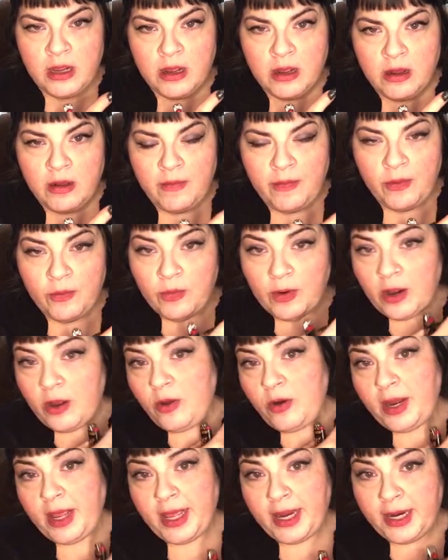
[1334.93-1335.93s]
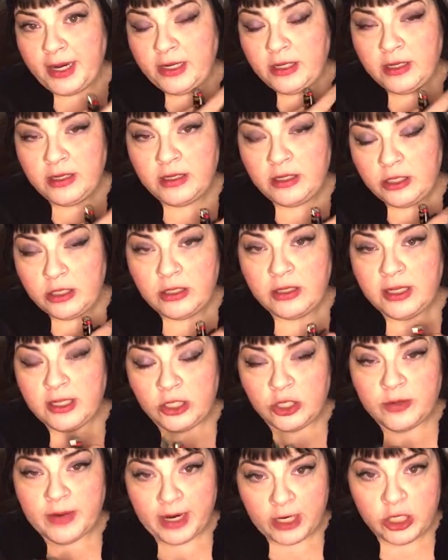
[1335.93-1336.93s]
on the road headed this
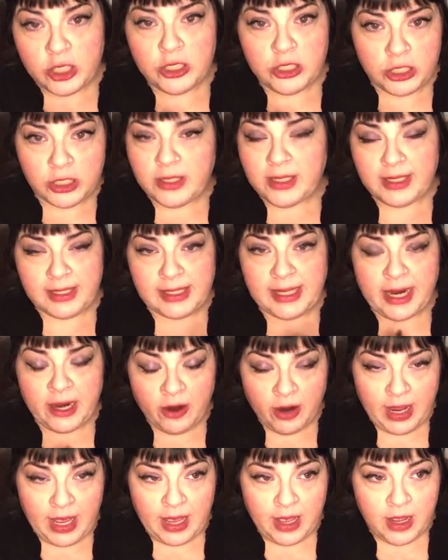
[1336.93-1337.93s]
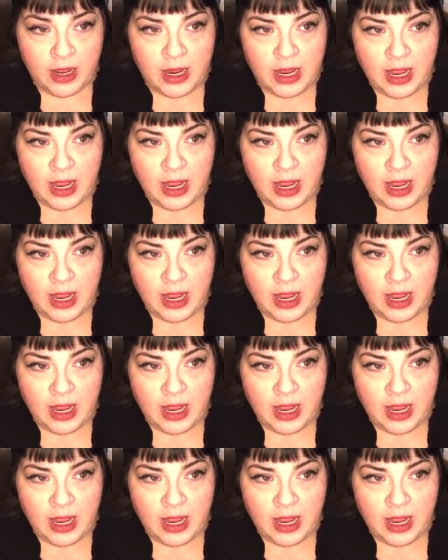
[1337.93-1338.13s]
direction to this area.